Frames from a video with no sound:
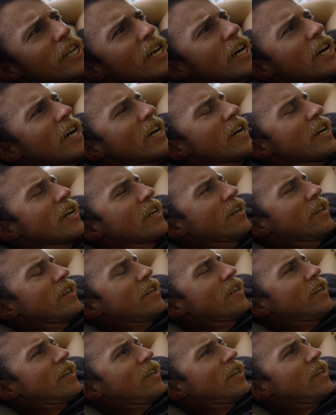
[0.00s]
day,
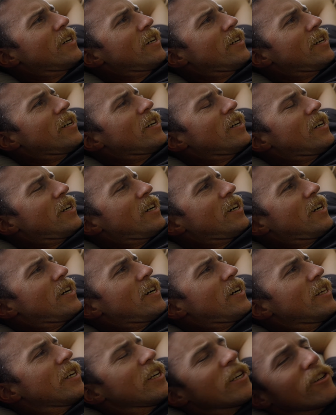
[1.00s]

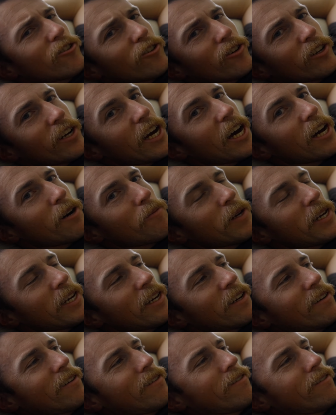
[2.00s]
I think it took it out of me.